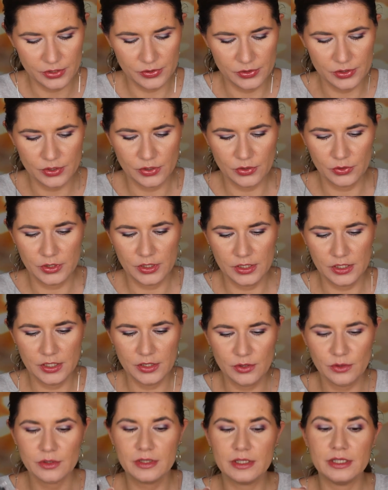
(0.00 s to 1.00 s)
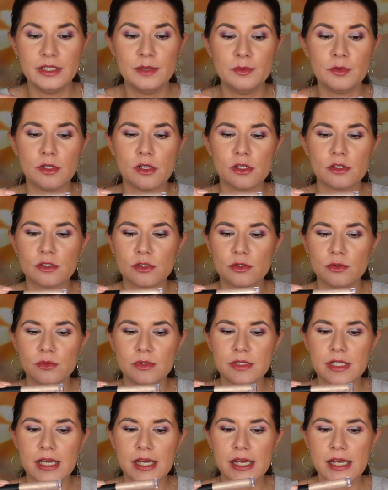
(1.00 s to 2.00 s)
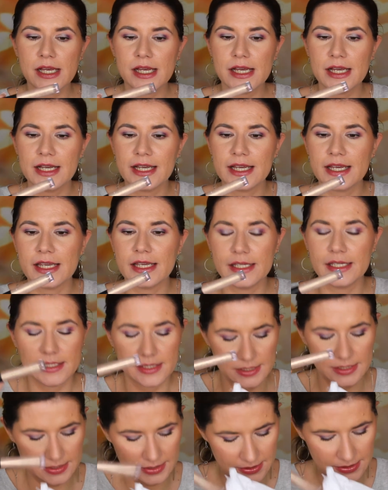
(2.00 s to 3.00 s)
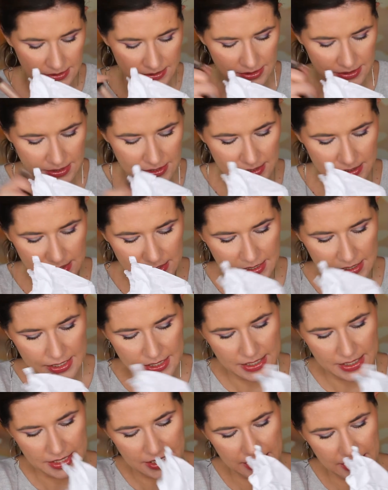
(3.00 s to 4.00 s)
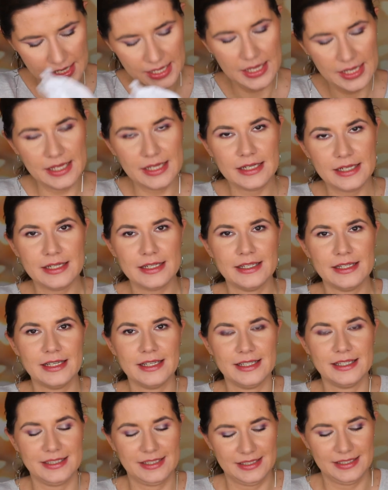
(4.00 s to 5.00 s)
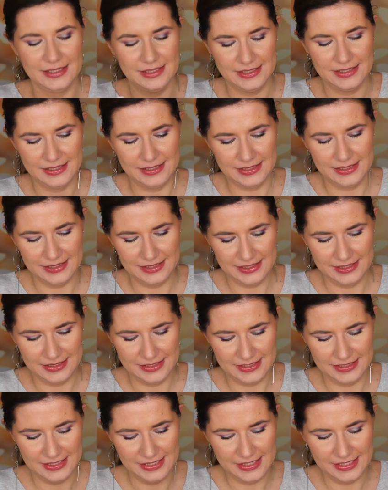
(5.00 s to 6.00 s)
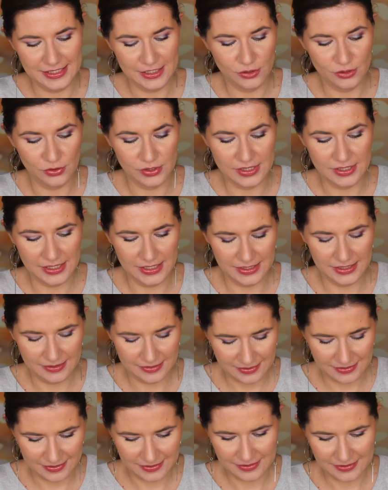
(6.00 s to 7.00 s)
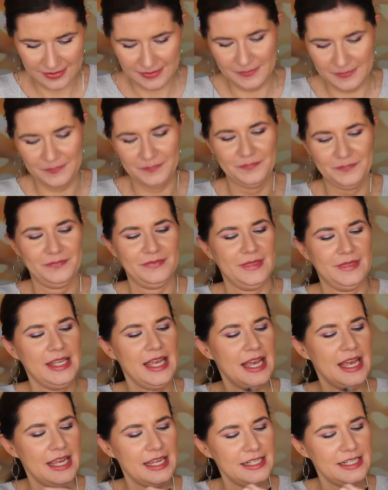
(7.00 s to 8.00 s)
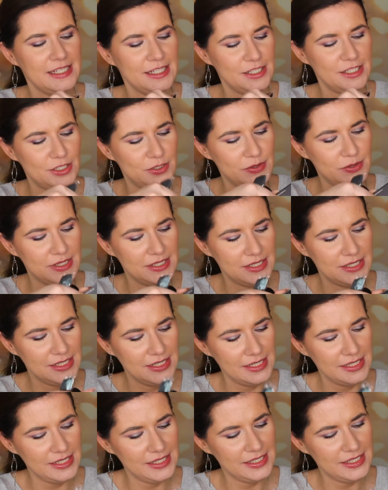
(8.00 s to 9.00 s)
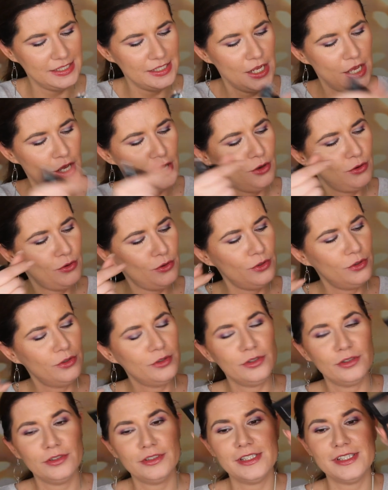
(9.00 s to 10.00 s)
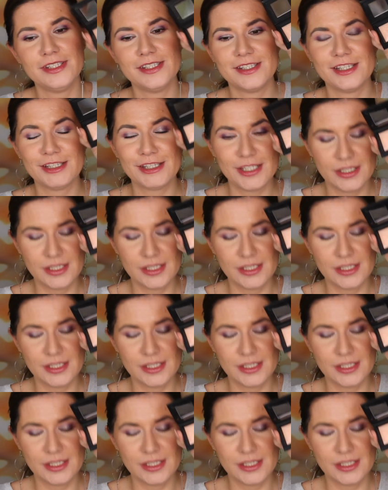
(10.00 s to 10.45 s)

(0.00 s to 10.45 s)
Looks so cute. Lip gloss. Oh, nice. And I need to see it. I need to see it. Oh, this is a.